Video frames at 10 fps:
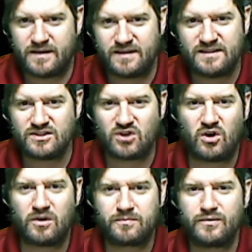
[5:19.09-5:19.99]
and this is
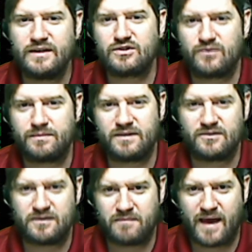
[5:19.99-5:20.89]
all pre-scripted
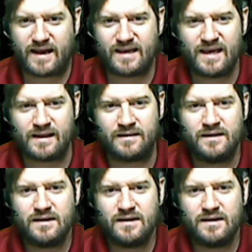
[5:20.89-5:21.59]
on the back end.